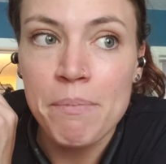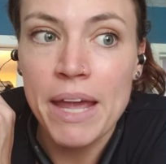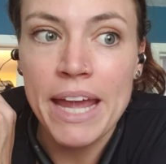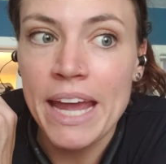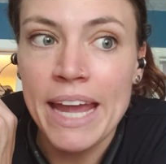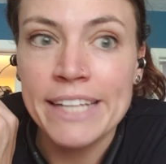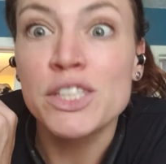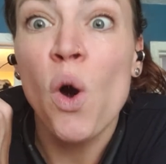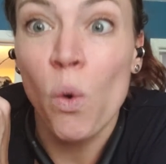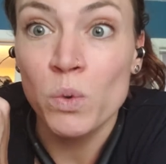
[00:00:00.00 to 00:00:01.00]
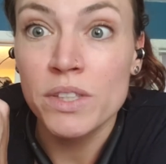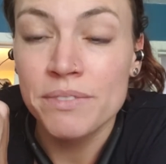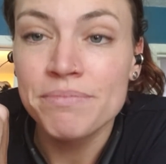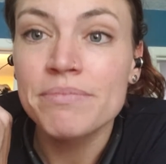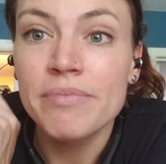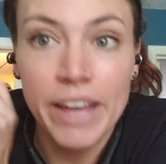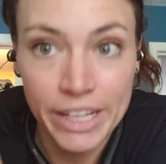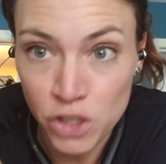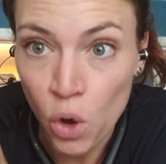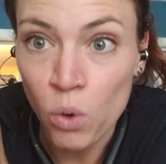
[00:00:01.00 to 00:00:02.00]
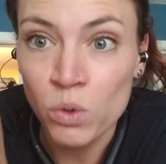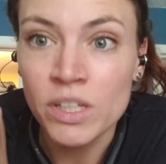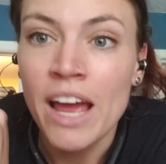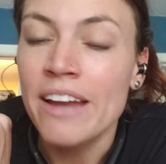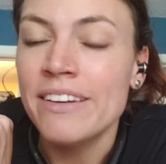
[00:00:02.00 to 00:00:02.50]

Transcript: it's old. It's old.